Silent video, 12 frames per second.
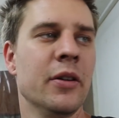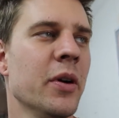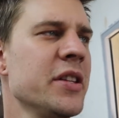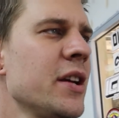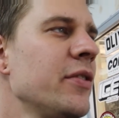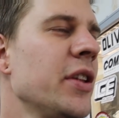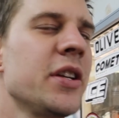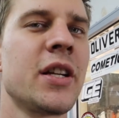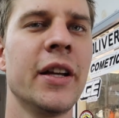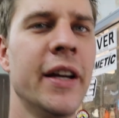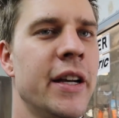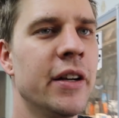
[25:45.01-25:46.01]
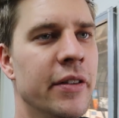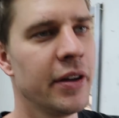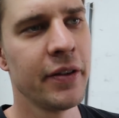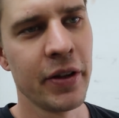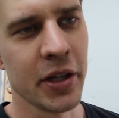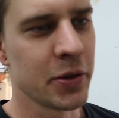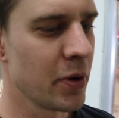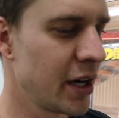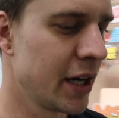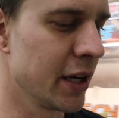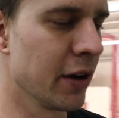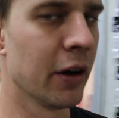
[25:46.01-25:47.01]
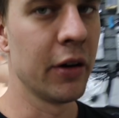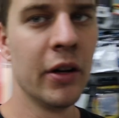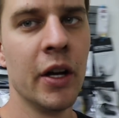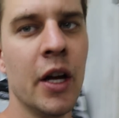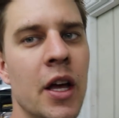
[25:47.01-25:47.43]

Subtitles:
Once everything's clean and everything's ready to go,